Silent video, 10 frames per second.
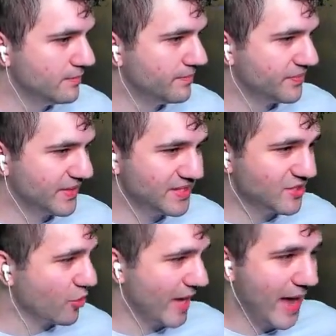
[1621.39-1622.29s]
this is
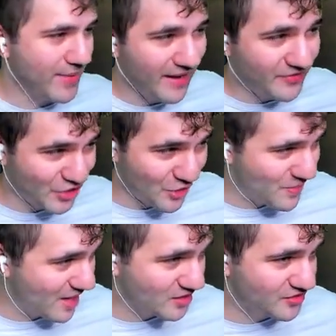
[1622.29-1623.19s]
okay. I mean, I have chump
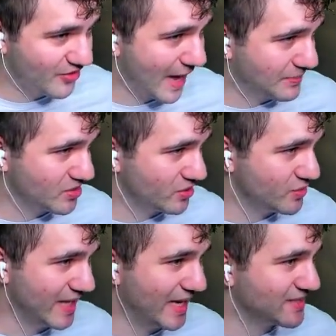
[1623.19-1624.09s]
blockers for absolute days.